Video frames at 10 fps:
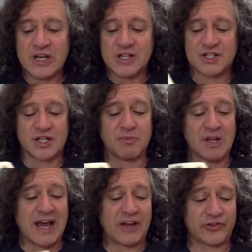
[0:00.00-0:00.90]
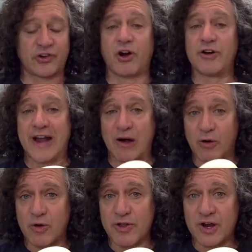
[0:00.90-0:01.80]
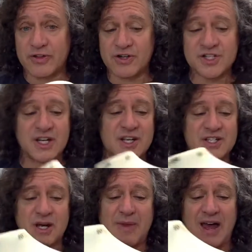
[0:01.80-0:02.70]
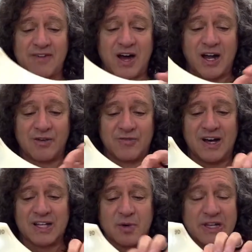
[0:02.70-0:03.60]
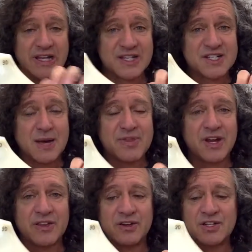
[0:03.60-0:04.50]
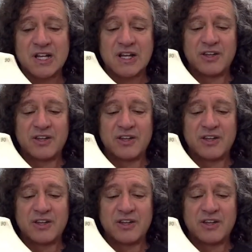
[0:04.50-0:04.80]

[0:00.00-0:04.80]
Some lasts are narrower than others. Some have higher volume on the instep than others.